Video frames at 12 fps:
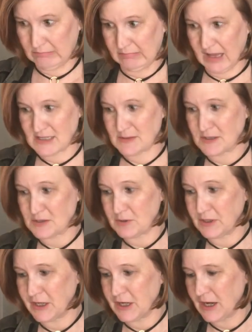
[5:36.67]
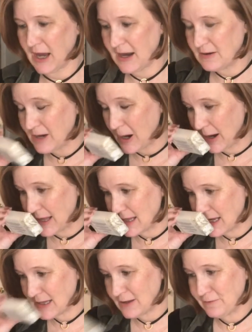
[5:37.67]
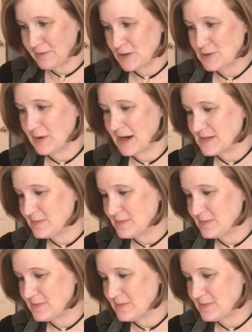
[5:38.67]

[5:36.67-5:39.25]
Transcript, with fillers: that smells really good. I don't know, I think the first one is